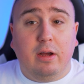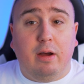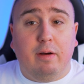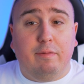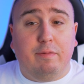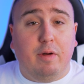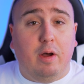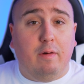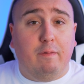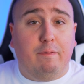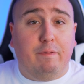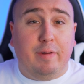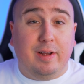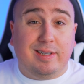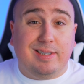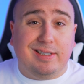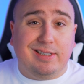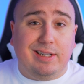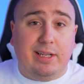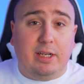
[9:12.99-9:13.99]
of
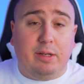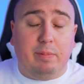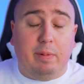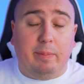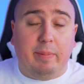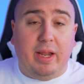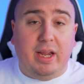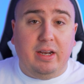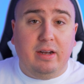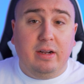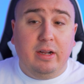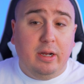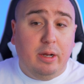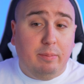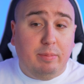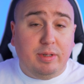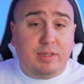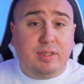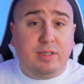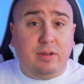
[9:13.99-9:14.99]
fixes need to be made.
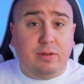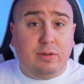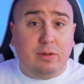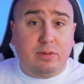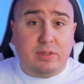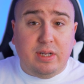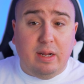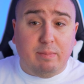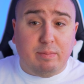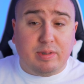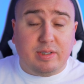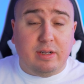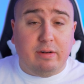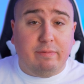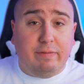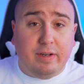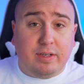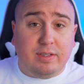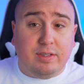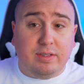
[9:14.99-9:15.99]
But still, those 10% of
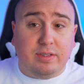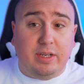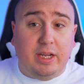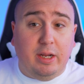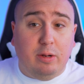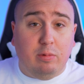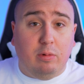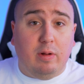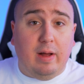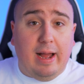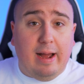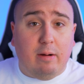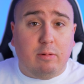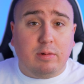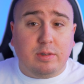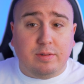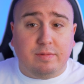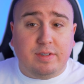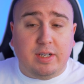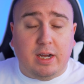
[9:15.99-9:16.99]
fixes equal
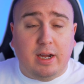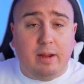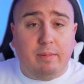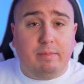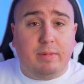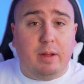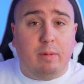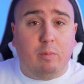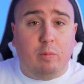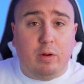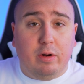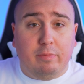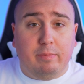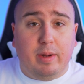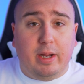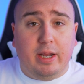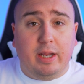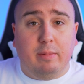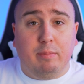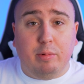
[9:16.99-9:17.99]
hours of time that one of
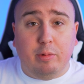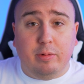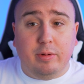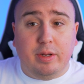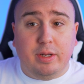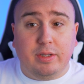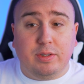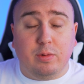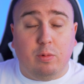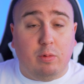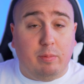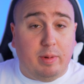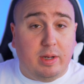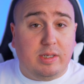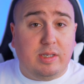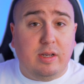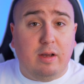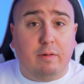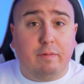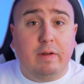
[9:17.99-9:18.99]
my employees or
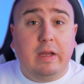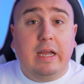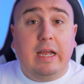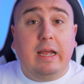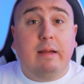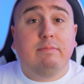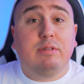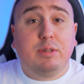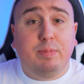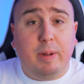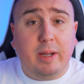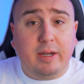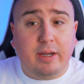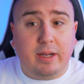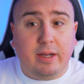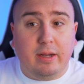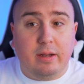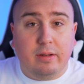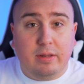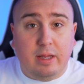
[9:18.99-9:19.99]
myself am
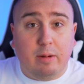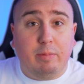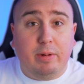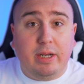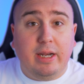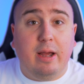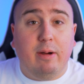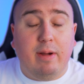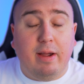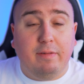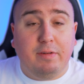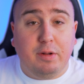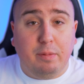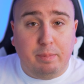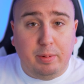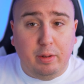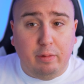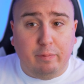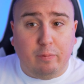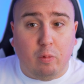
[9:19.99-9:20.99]
spending that we now have to
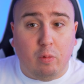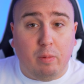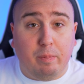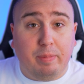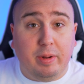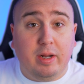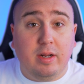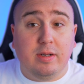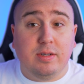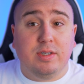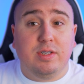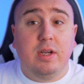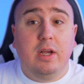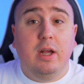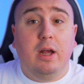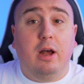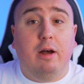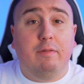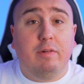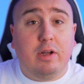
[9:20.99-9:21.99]
bill for because
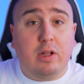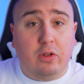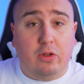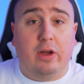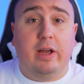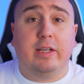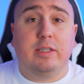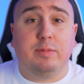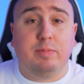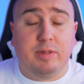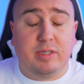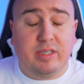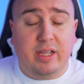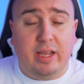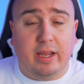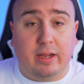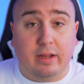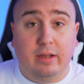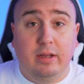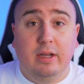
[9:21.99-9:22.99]
of a client's
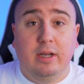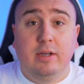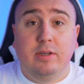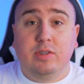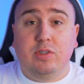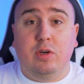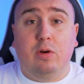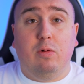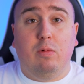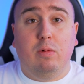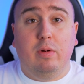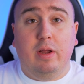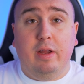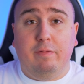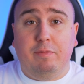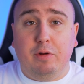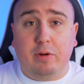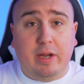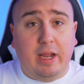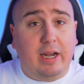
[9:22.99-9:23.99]
mistake. So
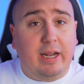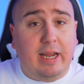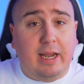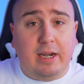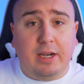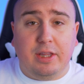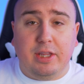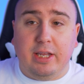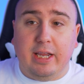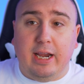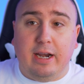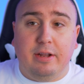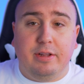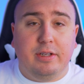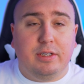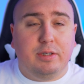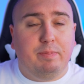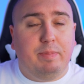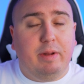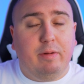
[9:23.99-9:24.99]
if you're getting anything out of
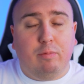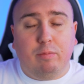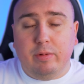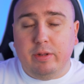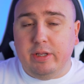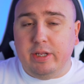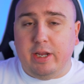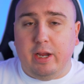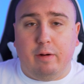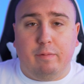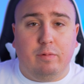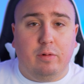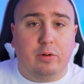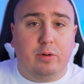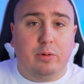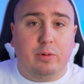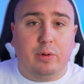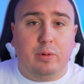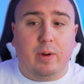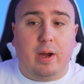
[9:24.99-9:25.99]
this, be really careful on
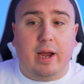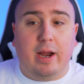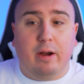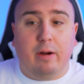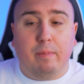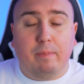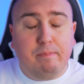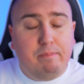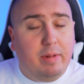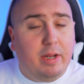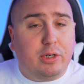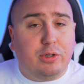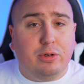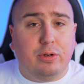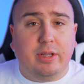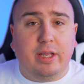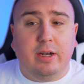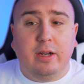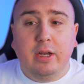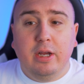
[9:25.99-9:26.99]
who you hire. Make sure
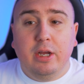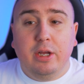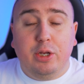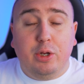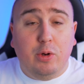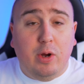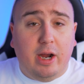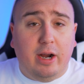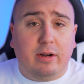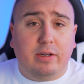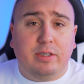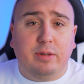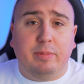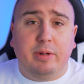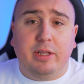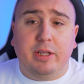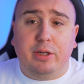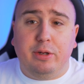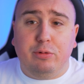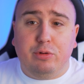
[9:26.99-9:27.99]
that you hire
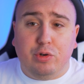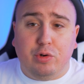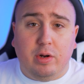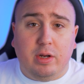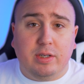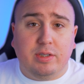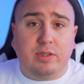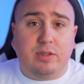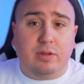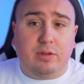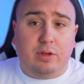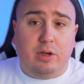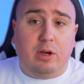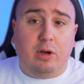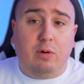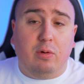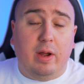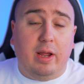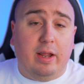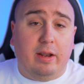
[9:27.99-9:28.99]
somebody that you trust,
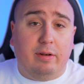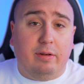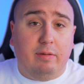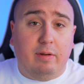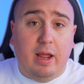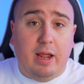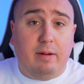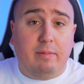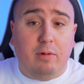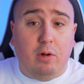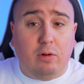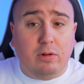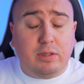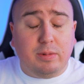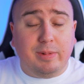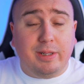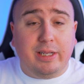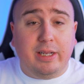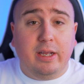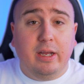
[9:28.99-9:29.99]
know, and
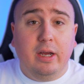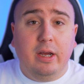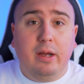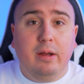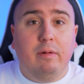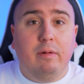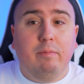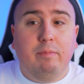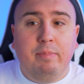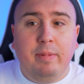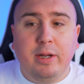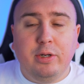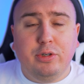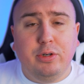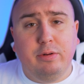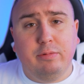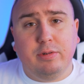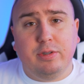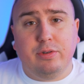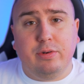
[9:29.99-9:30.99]
ultimately, make
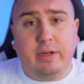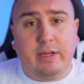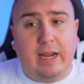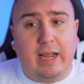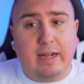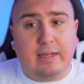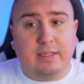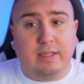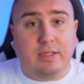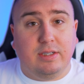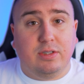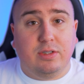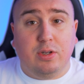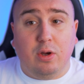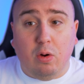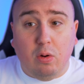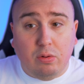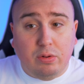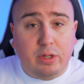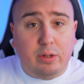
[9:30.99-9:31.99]
sure you restrict access
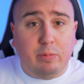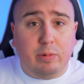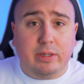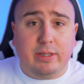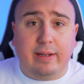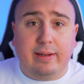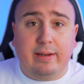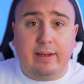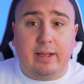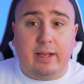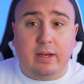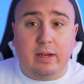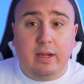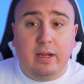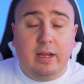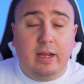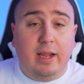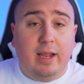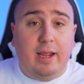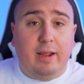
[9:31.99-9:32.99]
to only what they need.
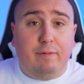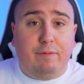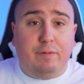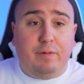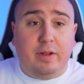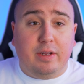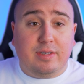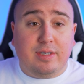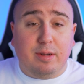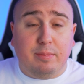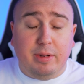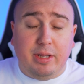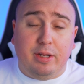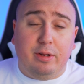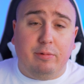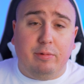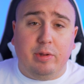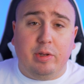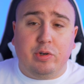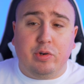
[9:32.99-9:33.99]
If it's somebody
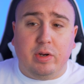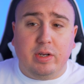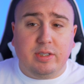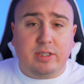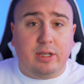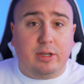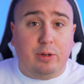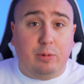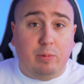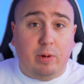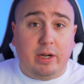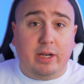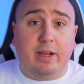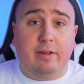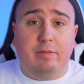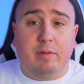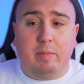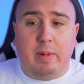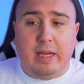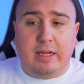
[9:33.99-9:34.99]
that you really trust and you want to
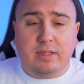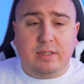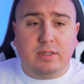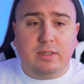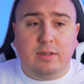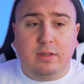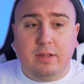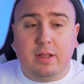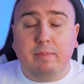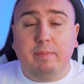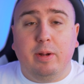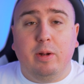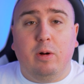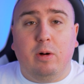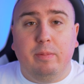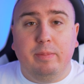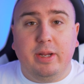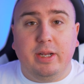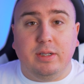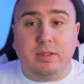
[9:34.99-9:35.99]
give them access, then by
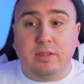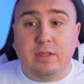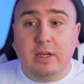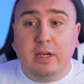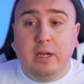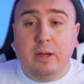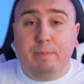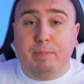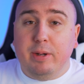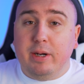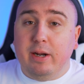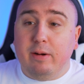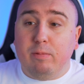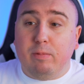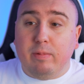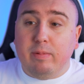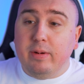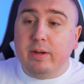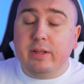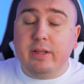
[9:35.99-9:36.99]
all means. But
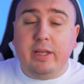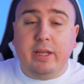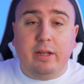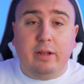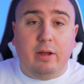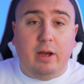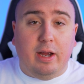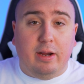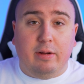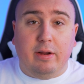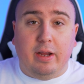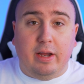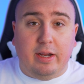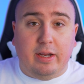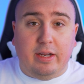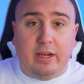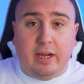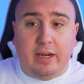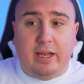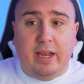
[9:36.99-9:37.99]

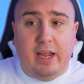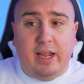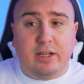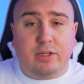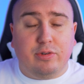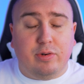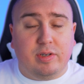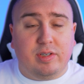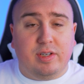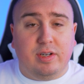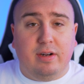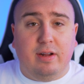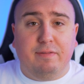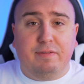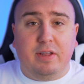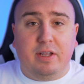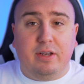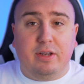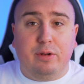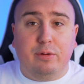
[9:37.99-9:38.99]
I can't stress
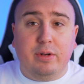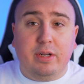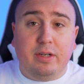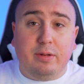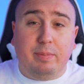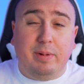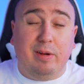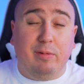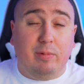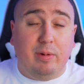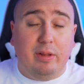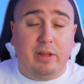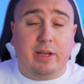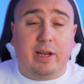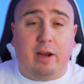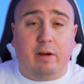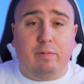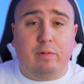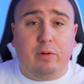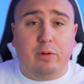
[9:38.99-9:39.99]
enough that you need to be really
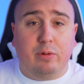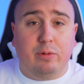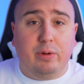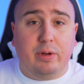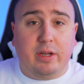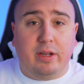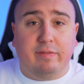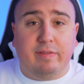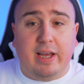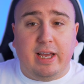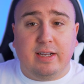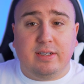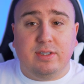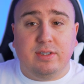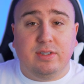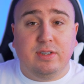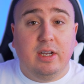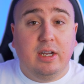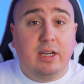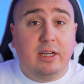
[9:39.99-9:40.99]
careful on who you give
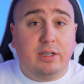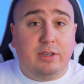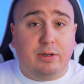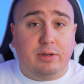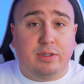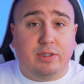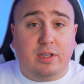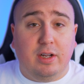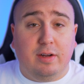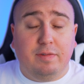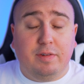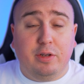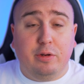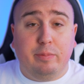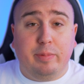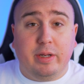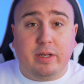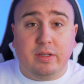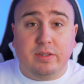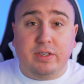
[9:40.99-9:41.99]
access to your stuff to,
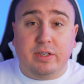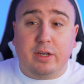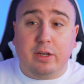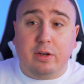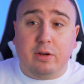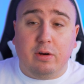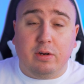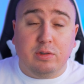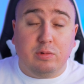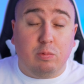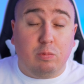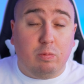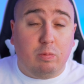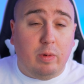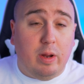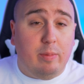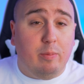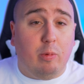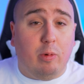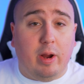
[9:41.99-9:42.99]
because it could cause
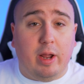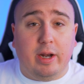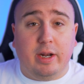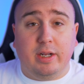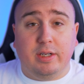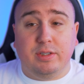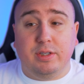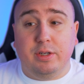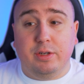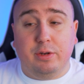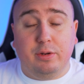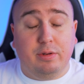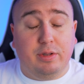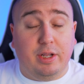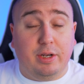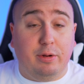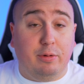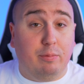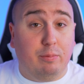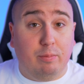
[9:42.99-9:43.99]
way more headaches than
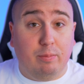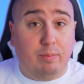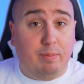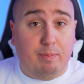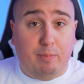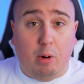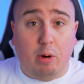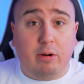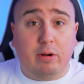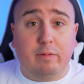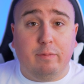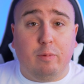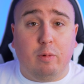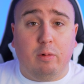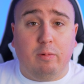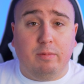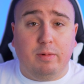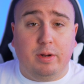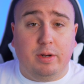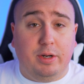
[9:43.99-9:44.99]
you bargained
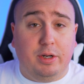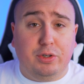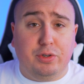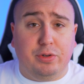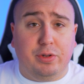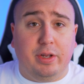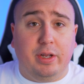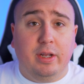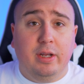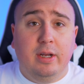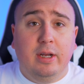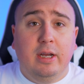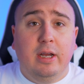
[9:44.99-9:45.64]
for initially.